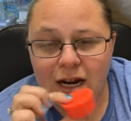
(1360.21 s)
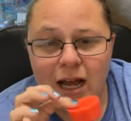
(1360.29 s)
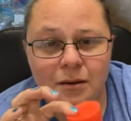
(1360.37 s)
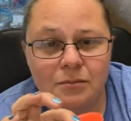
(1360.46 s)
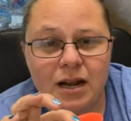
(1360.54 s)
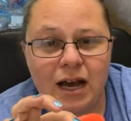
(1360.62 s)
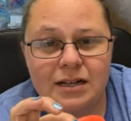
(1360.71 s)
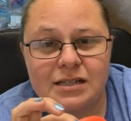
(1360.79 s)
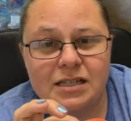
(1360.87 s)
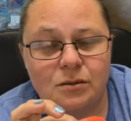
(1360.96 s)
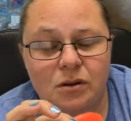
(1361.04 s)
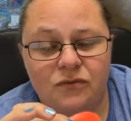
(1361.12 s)
And I am
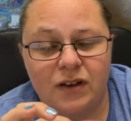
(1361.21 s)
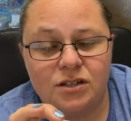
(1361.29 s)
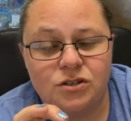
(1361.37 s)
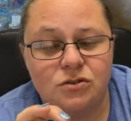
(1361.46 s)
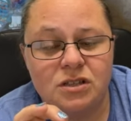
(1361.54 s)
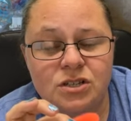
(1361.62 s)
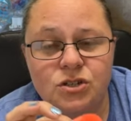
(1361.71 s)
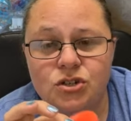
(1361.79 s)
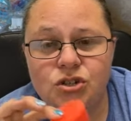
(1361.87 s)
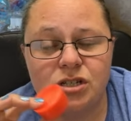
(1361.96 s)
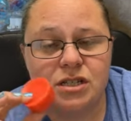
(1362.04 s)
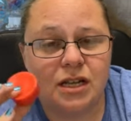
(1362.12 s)
not a cinnamon fan. So
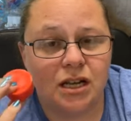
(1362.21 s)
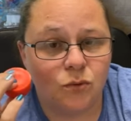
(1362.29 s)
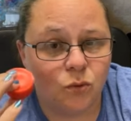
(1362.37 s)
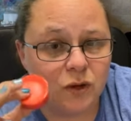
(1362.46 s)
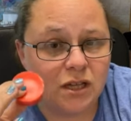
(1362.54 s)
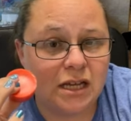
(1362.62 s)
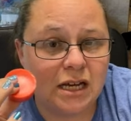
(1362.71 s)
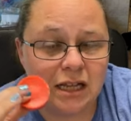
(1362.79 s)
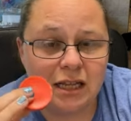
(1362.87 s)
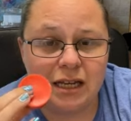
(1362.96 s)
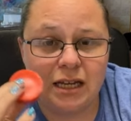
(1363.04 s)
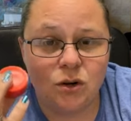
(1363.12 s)
this is just like a really
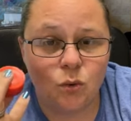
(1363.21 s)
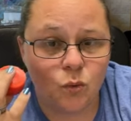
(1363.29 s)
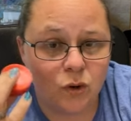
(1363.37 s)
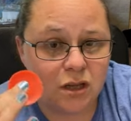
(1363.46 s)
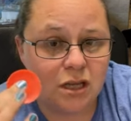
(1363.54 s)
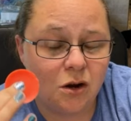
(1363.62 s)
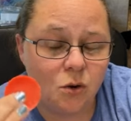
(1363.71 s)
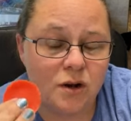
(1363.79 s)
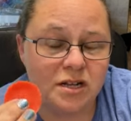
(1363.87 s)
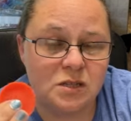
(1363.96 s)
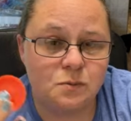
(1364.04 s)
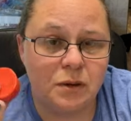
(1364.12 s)
clean, really
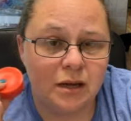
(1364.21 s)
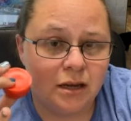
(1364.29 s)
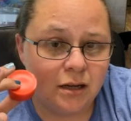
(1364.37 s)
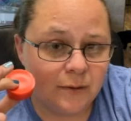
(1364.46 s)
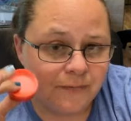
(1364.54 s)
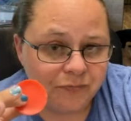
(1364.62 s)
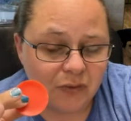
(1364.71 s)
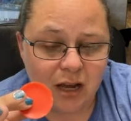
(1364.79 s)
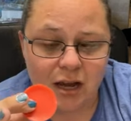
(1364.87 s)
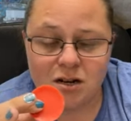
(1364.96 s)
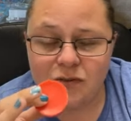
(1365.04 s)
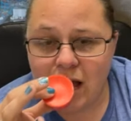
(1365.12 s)
crisp
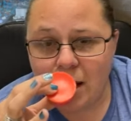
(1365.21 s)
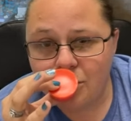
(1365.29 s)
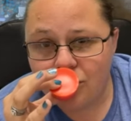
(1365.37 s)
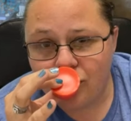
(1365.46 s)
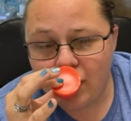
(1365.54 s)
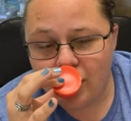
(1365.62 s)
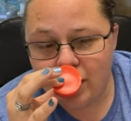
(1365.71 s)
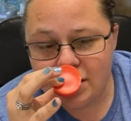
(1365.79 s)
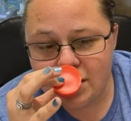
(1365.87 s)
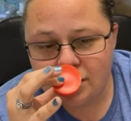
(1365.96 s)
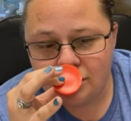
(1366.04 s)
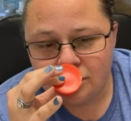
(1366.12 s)
kind of apple
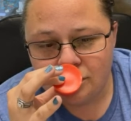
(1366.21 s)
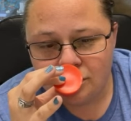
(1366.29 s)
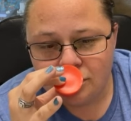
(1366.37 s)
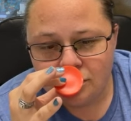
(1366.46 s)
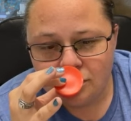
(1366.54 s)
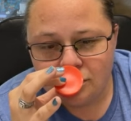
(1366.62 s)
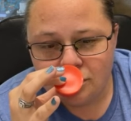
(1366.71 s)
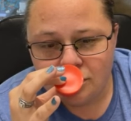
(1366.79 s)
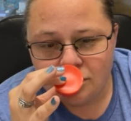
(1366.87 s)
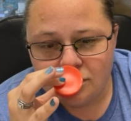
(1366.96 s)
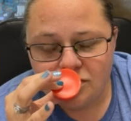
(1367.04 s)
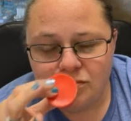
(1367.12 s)
fragrance.
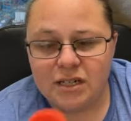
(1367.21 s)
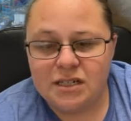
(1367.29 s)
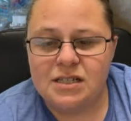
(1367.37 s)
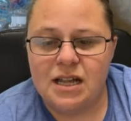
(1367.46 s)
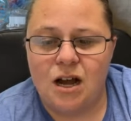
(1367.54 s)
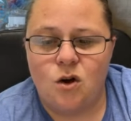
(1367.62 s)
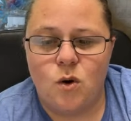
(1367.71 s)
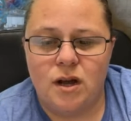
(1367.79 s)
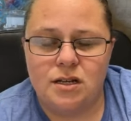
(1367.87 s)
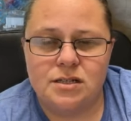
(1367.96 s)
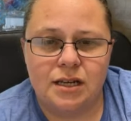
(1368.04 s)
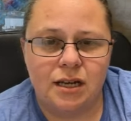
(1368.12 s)
But it's not
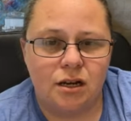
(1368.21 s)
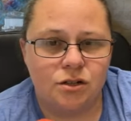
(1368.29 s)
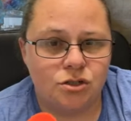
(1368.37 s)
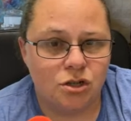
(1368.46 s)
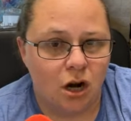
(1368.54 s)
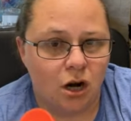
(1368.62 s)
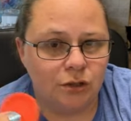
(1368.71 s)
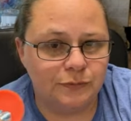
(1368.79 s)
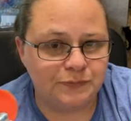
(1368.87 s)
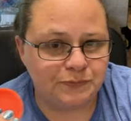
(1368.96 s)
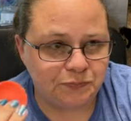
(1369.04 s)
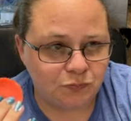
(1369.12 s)
quite as like
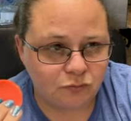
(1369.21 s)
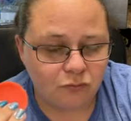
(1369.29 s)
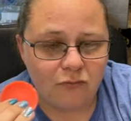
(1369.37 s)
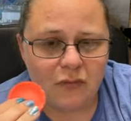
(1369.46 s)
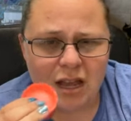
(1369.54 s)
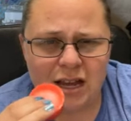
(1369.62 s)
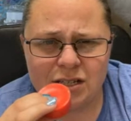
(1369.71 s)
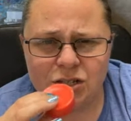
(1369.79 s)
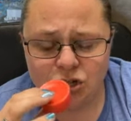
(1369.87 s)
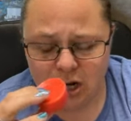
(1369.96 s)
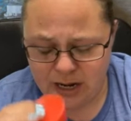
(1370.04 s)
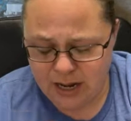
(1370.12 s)
tart
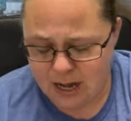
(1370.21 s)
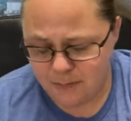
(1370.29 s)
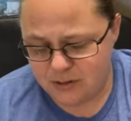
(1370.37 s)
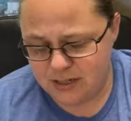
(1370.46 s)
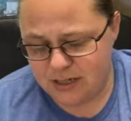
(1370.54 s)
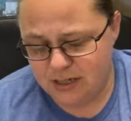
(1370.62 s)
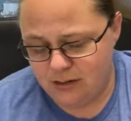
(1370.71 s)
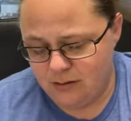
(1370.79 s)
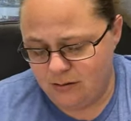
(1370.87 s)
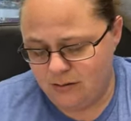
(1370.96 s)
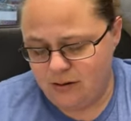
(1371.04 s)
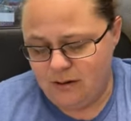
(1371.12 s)
as the Johnny Appleseed.